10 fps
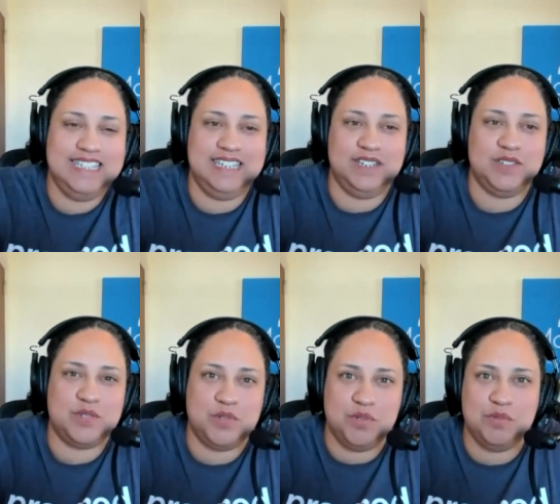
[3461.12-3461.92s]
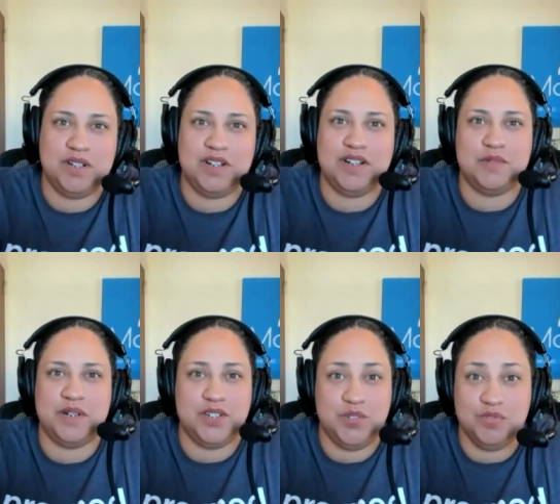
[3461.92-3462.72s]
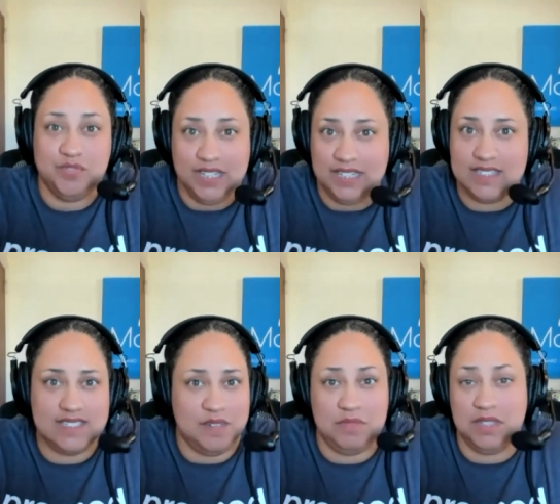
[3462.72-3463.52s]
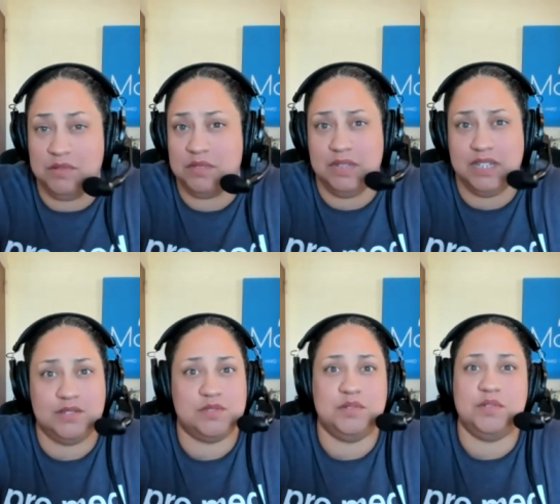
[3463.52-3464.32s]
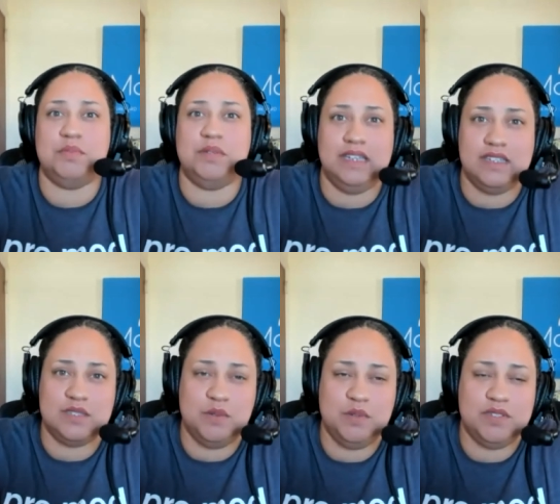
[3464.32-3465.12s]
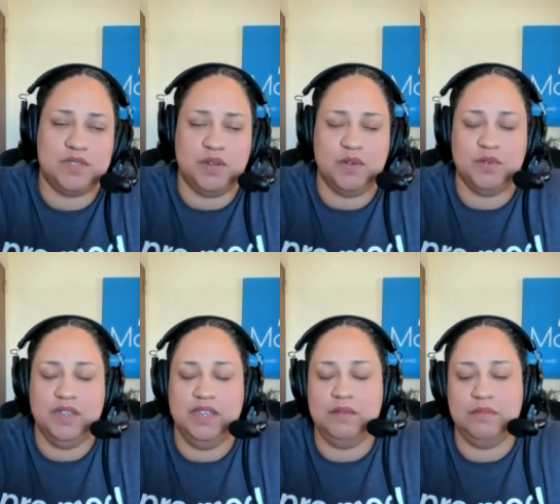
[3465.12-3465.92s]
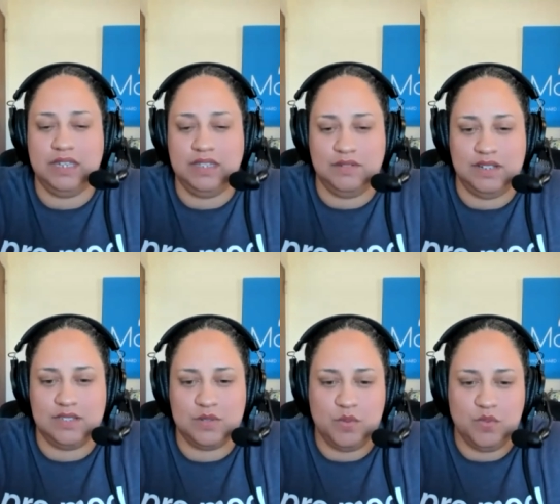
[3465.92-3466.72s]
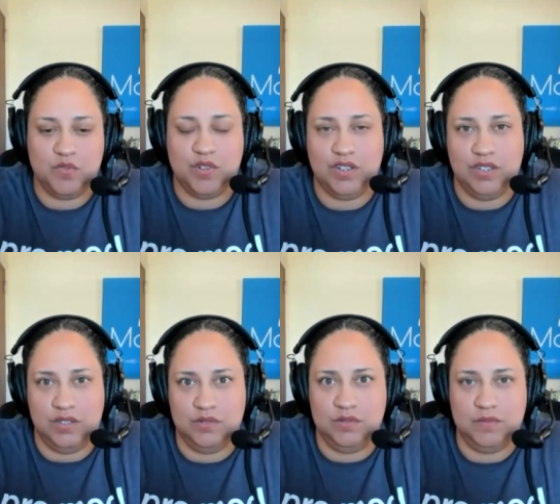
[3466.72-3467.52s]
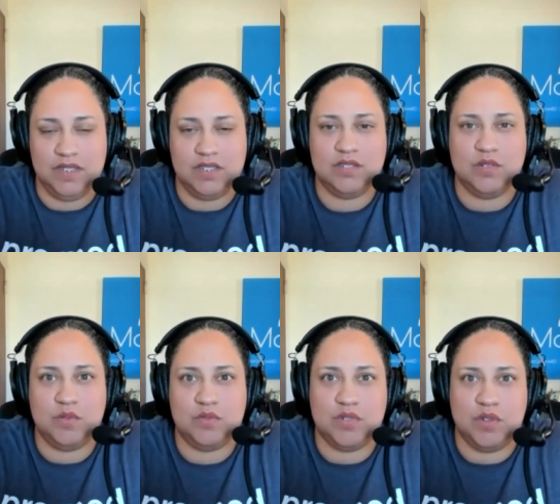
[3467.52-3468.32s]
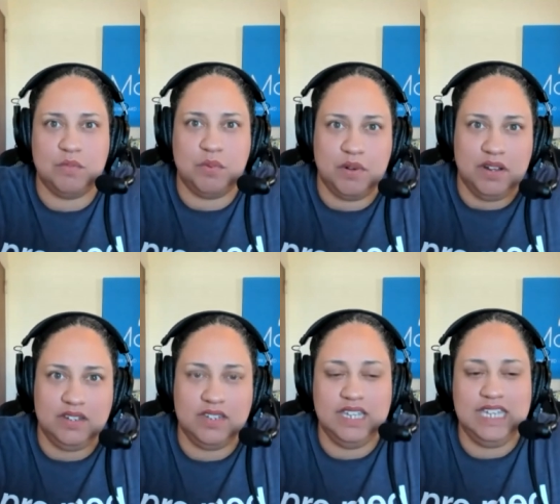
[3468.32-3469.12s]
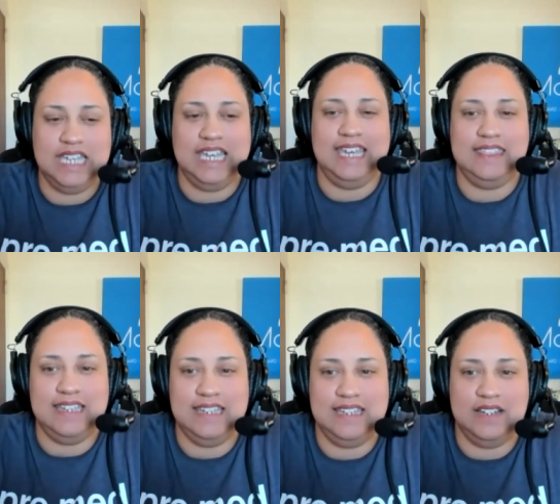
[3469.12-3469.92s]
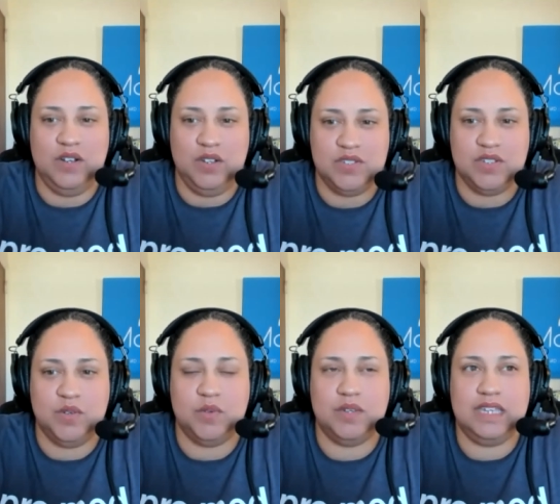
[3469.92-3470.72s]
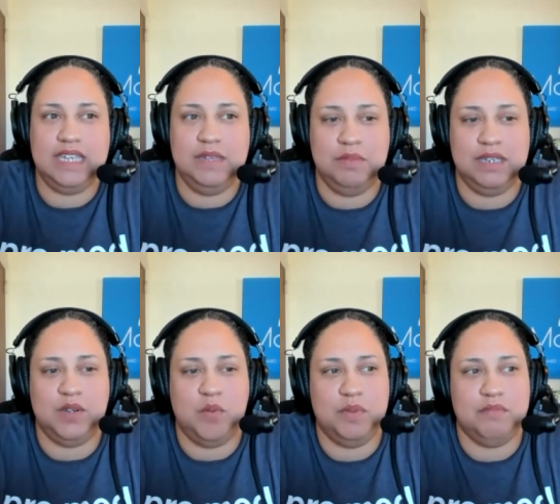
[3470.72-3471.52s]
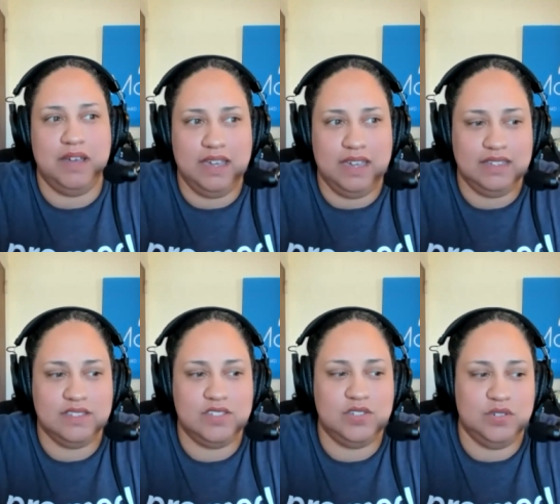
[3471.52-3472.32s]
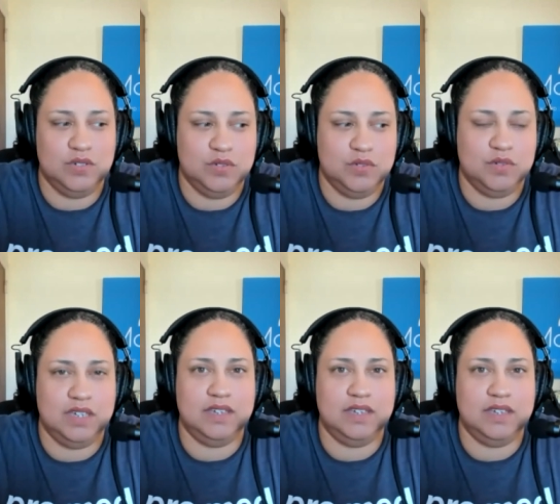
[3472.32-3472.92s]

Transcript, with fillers: in a school where where you fit same thing with medical school or pa school so picking the right school for you is so so important and then also keeping an open mind to